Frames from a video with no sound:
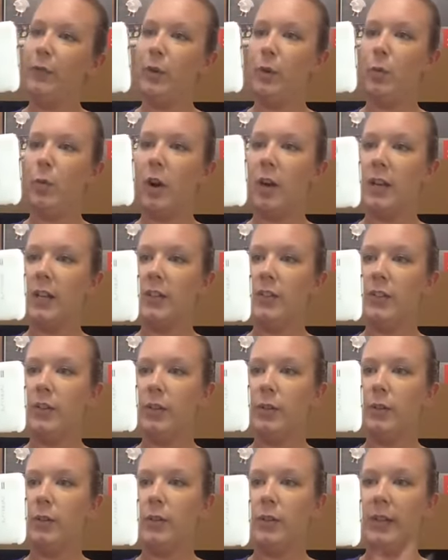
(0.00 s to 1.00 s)
you wanted
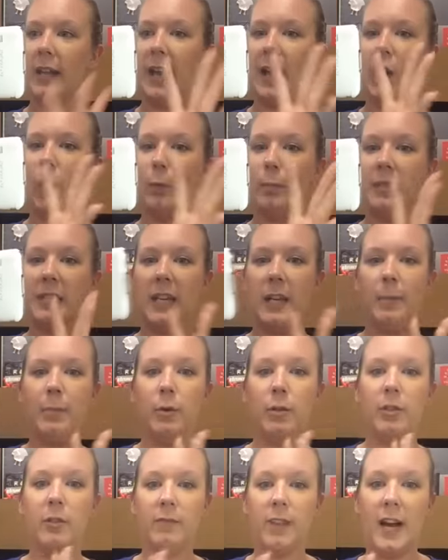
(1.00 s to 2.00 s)
to, so that helps keep your
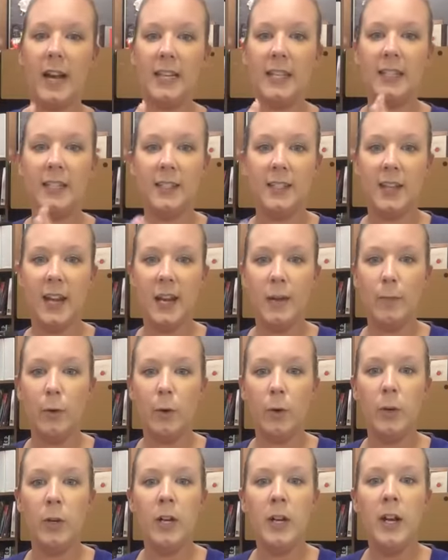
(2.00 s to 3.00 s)
device
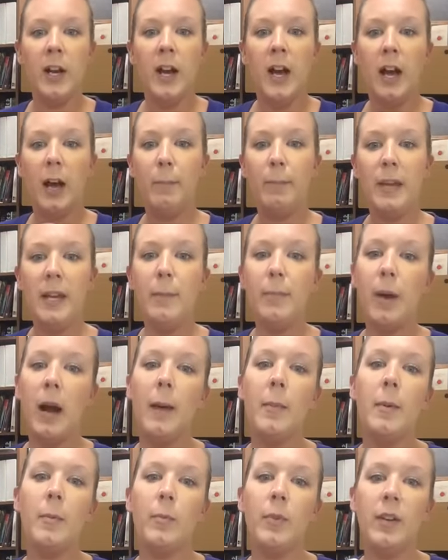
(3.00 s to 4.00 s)
stable. A big
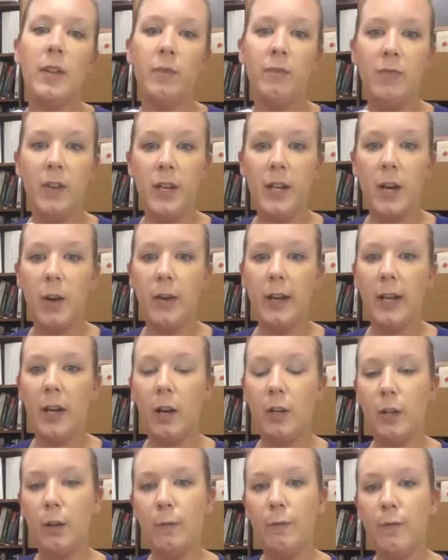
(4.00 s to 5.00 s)
problem with videoing
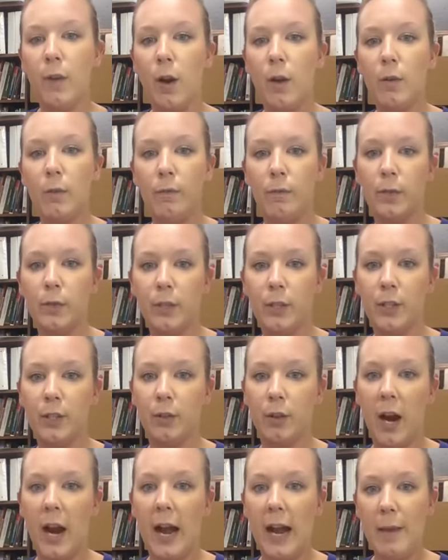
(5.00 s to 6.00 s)
on your phone versus
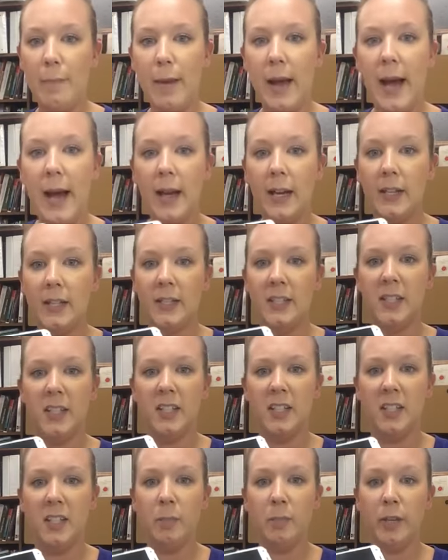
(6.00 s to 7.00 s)
your iPad is the
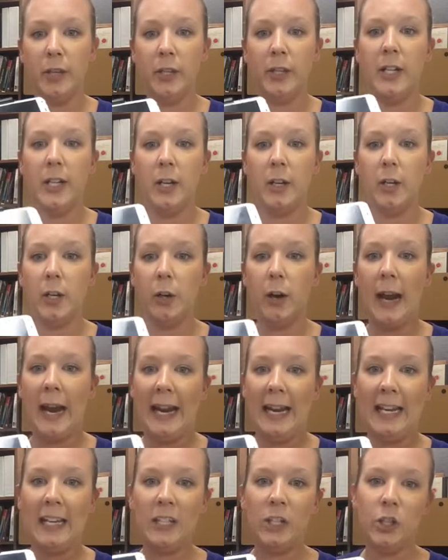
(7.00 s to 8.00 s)
stability or your
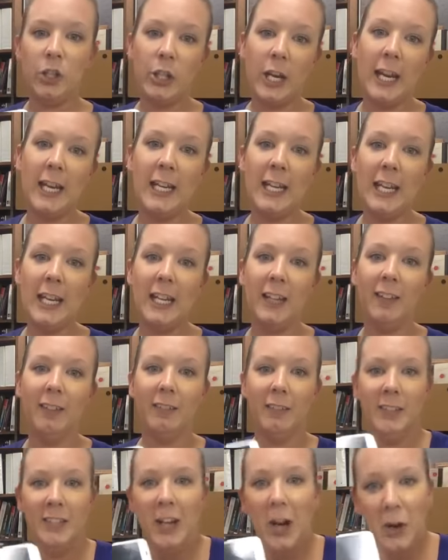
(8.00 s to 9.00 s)
hand shaking.
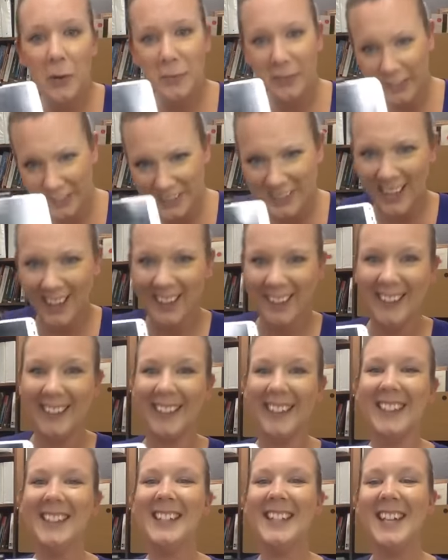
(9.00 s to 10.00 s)
Hopefully it's not like
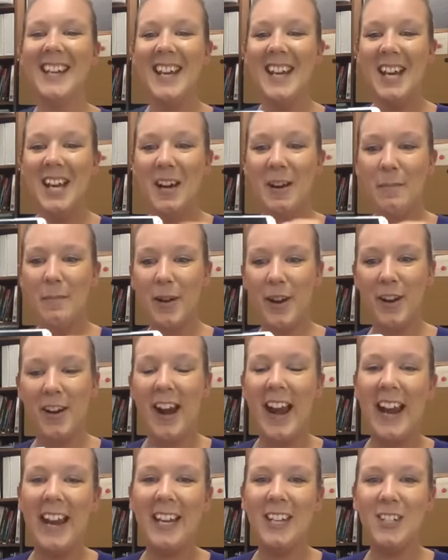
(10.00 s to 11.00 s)
this, but your
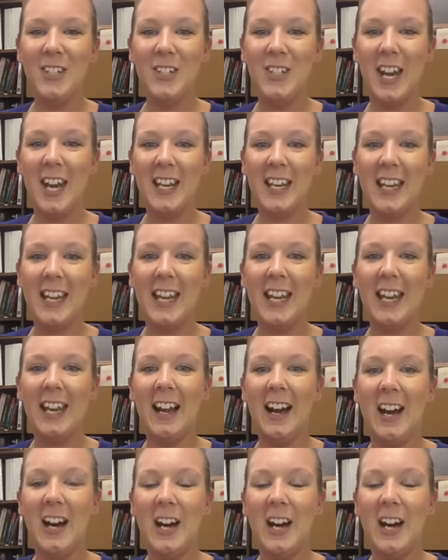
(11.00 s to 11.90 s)
hand shaking